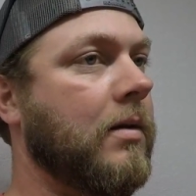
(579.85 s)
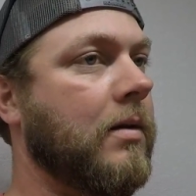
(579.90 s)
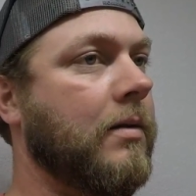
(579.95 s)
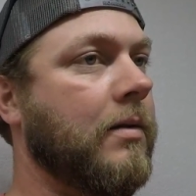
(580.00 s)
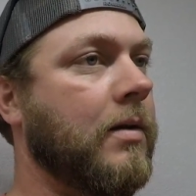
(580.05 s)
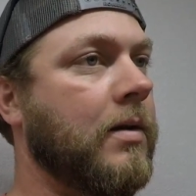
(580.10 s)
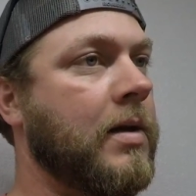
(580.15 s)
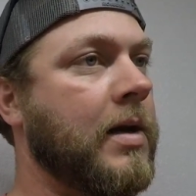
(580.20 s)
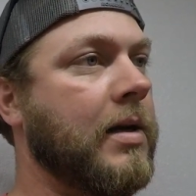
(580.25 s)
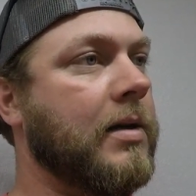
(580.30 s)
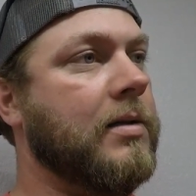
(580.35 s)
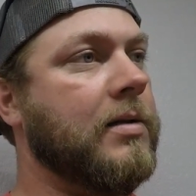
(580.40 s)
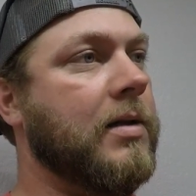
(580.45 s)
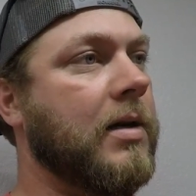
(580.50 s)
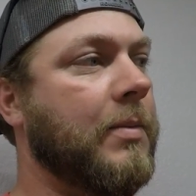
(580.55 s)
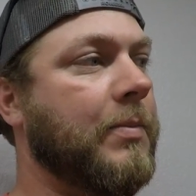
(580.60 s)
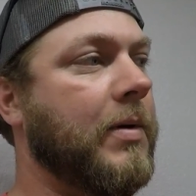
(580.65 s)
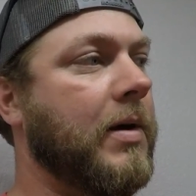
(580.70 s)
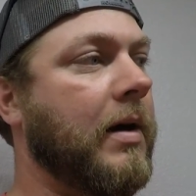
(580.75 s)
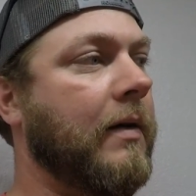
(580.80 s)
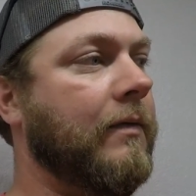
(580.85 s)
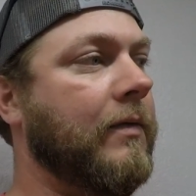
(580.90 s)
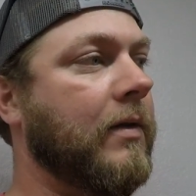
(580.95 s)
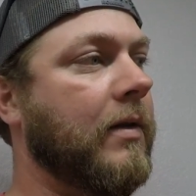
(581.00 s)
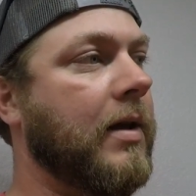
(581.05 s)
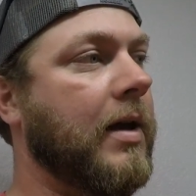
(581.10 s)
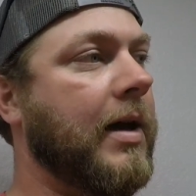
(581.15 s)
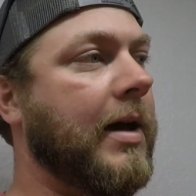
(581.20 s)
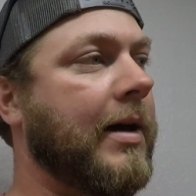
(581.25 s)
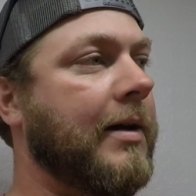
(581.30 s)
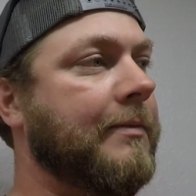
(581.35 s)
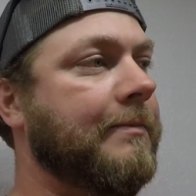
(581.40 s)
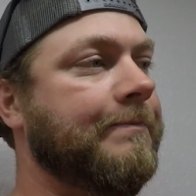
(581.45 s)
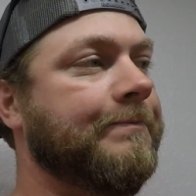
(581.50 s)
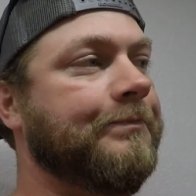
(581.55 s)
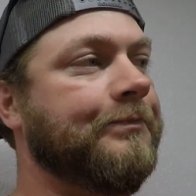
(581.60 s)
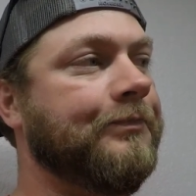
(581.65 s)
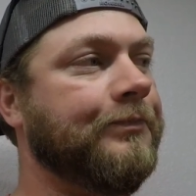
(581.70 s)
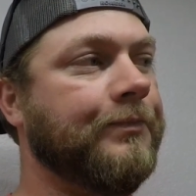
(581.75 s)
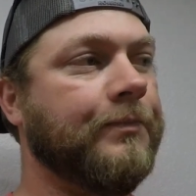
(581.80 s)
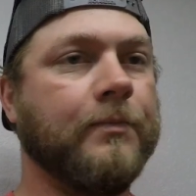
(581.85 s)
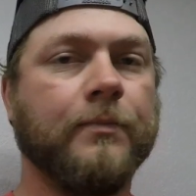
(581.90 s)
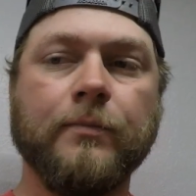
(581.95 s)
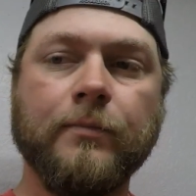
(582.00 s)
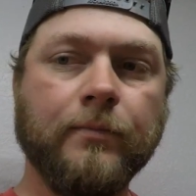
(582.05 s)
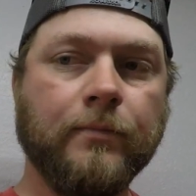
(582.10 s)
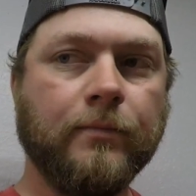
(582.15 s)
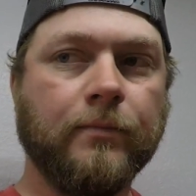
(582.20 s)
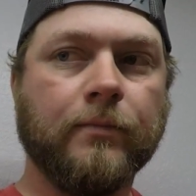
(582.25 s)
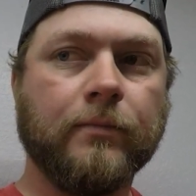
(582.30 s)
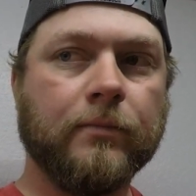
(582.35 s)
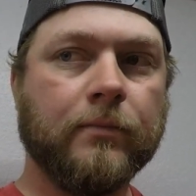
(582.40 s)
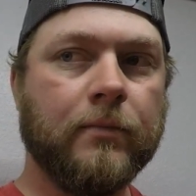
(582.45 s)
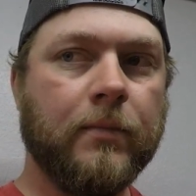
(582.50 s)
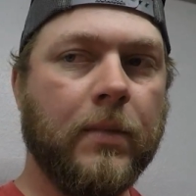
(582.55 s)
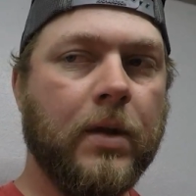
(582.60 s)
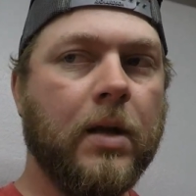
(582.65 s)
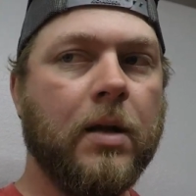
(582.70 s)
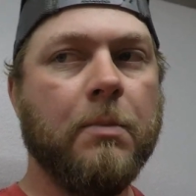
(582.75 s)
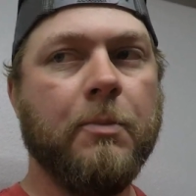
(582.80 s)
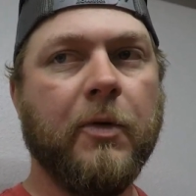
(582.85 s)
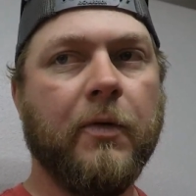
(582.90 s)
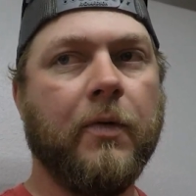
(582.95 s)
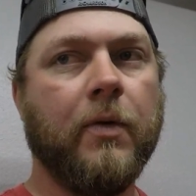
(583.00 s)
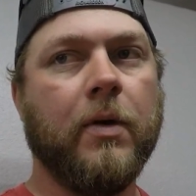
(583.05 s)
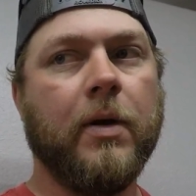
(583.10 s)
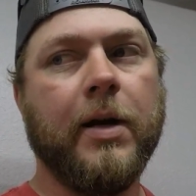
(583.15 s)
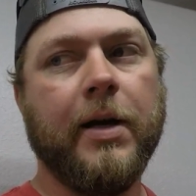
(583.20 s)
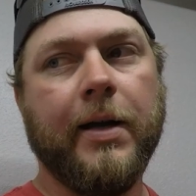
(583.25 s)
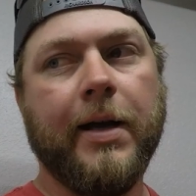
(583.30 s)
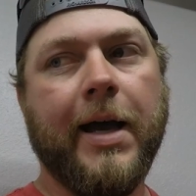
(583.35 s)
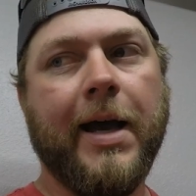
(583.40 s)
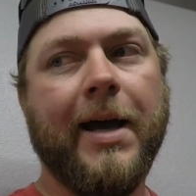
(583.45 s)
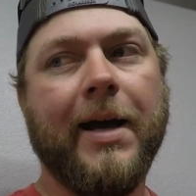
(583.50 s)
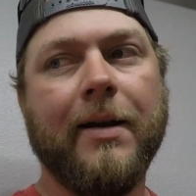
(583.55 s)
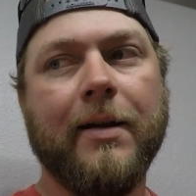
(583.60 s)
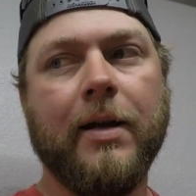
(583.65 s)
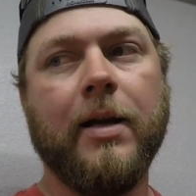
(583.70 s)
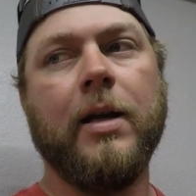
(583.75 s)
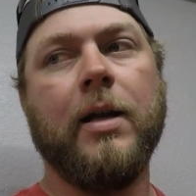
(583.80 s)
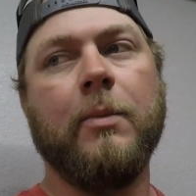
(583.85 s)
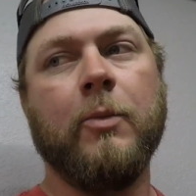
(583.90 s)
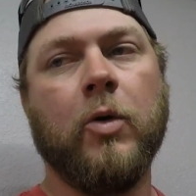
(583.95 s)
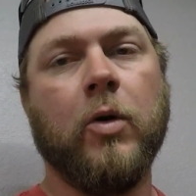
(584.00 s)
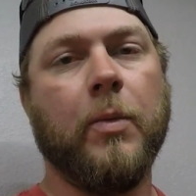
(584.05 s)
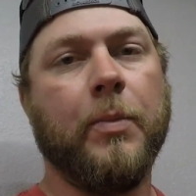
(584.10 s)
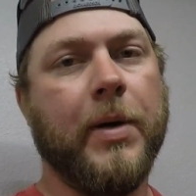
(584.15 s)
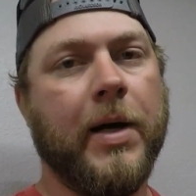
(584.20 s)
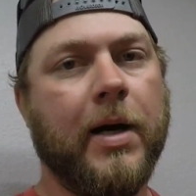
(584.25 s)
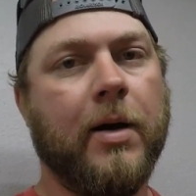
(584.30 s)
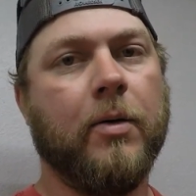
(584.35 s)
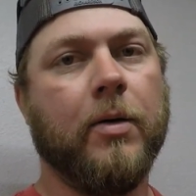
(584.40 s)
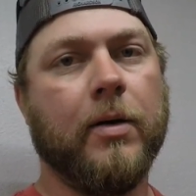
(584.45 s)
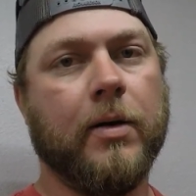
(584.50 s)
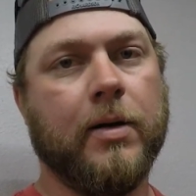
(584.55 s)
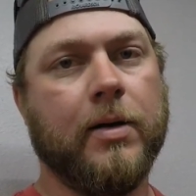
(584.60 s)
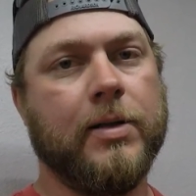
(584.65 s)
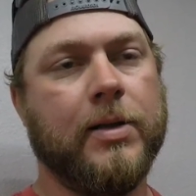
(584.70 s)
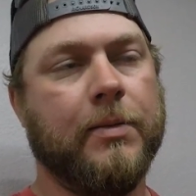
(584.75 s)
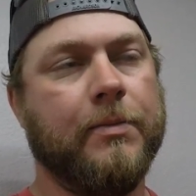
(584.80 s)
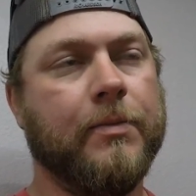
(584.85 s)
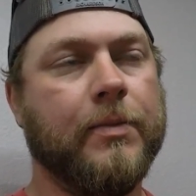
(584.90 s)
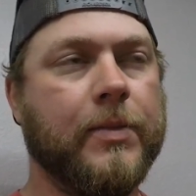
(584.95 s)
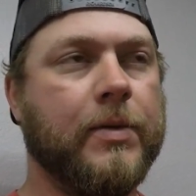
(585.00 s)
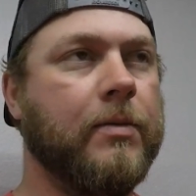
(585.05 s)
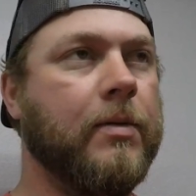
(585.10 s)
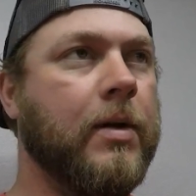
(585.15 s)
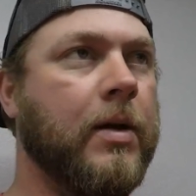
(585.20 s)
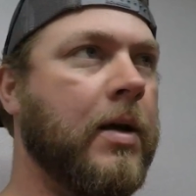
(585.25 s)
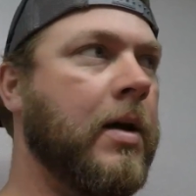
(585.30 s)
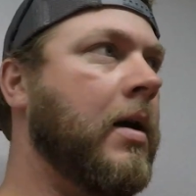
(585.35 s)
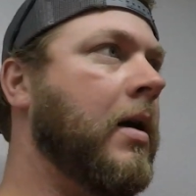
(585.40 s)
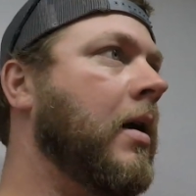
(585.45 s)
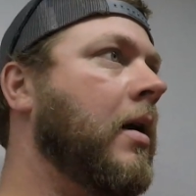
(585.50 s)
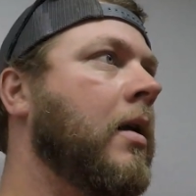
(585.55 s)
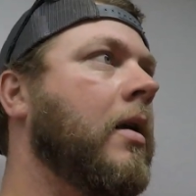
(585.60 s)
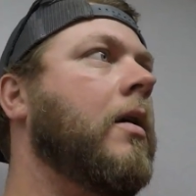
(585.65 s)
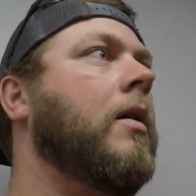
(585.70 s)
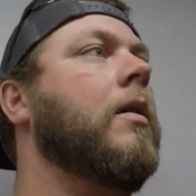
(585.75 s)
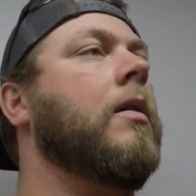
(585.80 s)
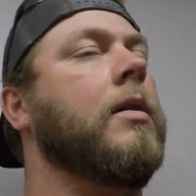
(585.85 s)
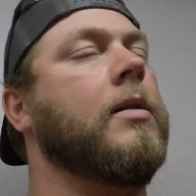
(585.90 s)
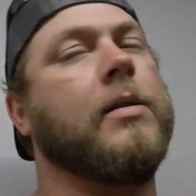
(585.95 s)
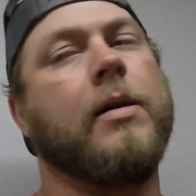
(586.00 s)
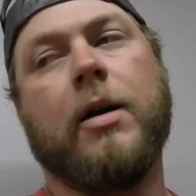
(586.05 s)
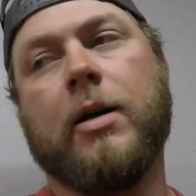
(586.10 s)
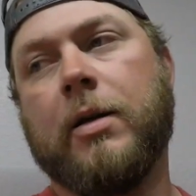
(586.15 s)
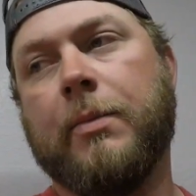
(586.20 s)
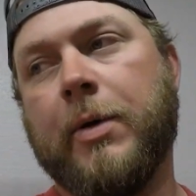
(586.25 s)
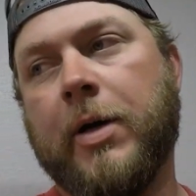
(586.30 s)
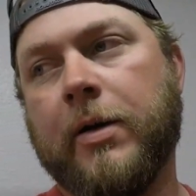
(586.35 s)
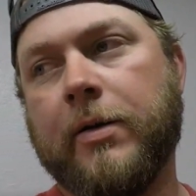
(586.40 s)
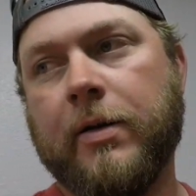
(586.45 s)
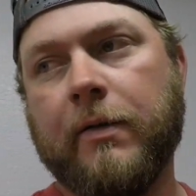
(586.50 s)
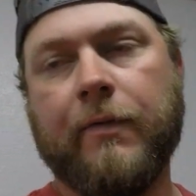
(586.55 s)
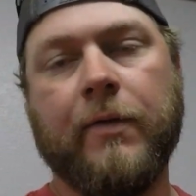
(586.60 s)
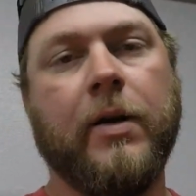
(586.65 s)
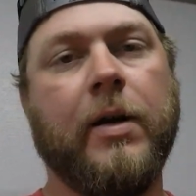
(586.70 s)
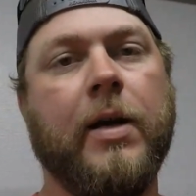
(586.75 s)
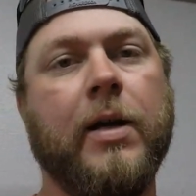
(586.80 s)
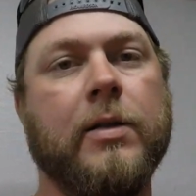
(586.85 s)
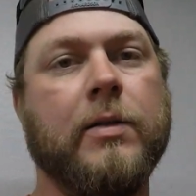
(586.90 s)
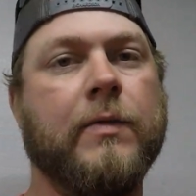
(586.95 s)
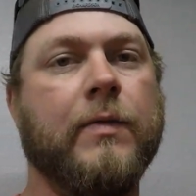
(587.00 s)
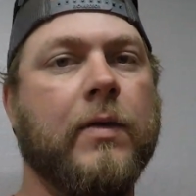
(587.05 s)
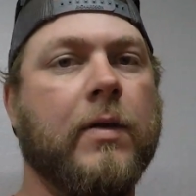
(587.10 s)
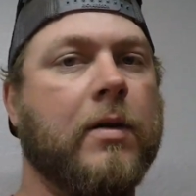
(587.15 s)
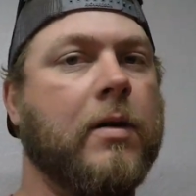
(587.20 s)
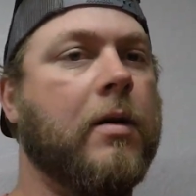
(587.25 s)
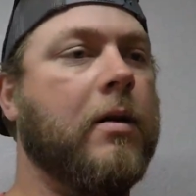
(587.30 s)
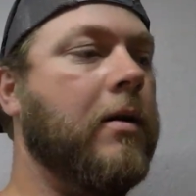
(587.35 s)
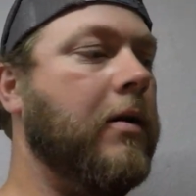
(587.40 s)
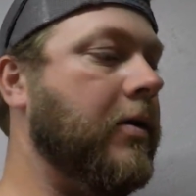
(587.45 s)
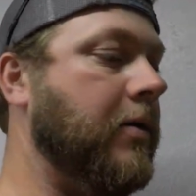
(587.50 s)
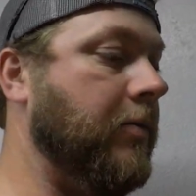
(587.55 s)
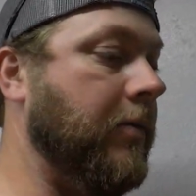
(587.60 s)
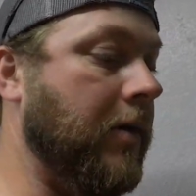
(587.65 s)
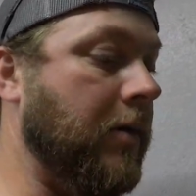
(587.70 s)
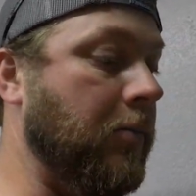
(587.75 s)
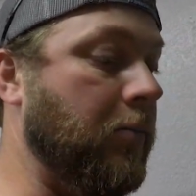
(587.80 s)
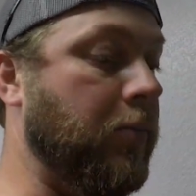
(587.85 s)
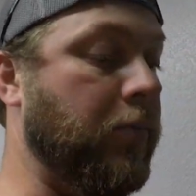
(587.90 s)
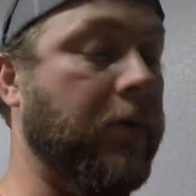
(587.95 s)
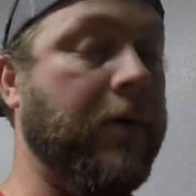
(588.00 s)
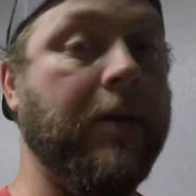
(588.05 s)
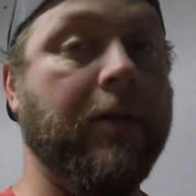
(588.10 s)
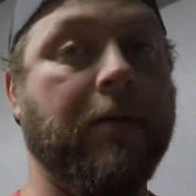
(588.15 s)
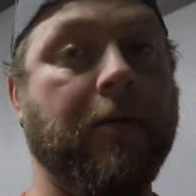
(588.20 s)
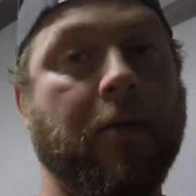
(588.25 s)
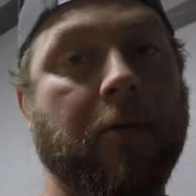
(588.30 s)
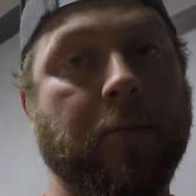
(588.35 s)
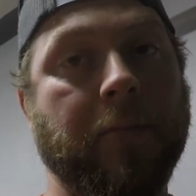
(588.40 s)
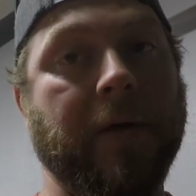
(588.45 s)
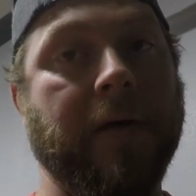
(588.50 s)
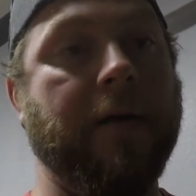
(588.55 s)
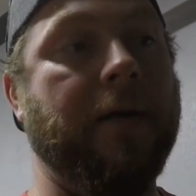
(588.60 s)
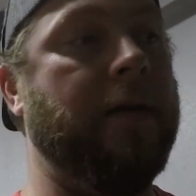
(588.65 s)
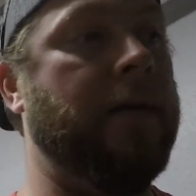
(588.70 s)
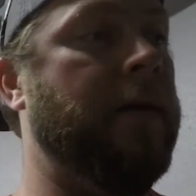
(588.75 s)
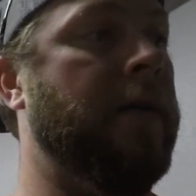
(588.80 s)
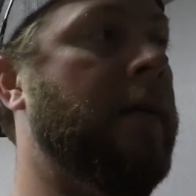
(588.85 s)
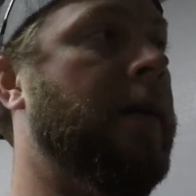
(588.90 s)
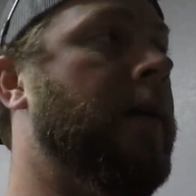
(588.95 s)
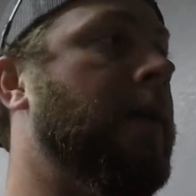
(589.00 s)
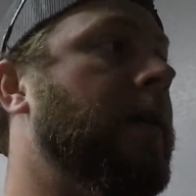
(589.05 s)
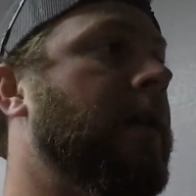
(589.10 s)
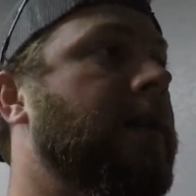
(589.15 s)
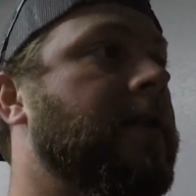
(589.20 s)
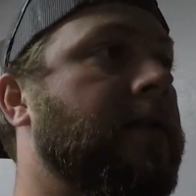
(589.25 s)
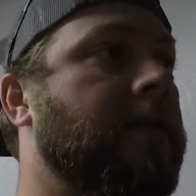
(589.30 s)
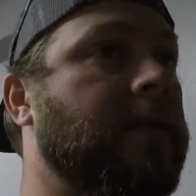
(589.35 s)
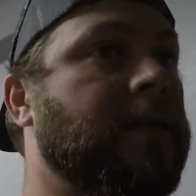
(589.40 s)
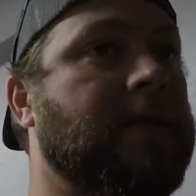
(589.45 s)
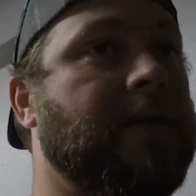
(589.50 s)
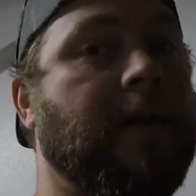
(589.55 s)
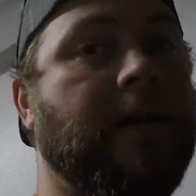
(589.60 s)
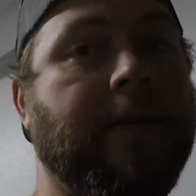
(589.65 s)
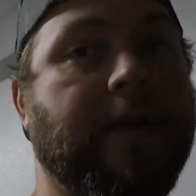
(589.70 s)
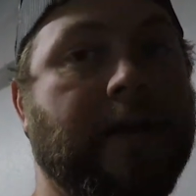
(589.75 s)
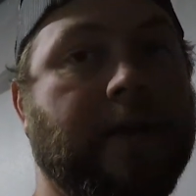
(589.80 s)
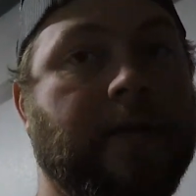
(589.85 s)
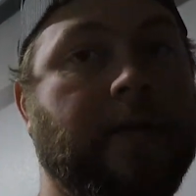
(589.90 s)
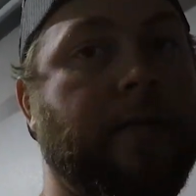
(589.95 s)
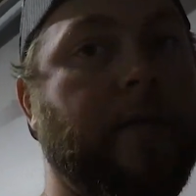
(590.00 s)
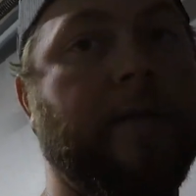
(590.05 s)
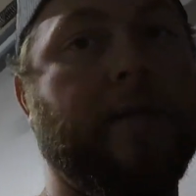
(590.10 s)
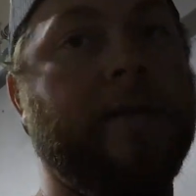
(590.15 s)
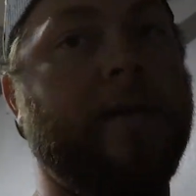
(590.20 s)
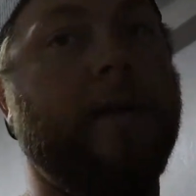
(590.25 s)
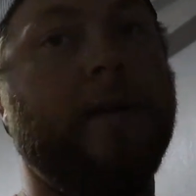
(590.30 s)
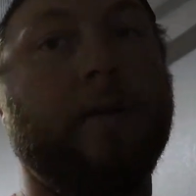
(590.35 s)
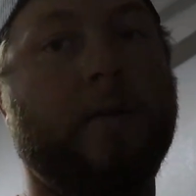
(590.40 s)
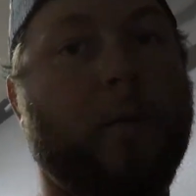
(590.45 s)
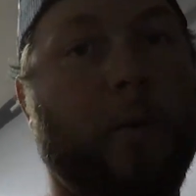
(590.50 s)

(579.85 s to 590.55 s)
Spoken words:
The next step after that, before I add any more power, because I'm already talked about different heads for the car so it can breathe a little better, so you can saw that duty cycle.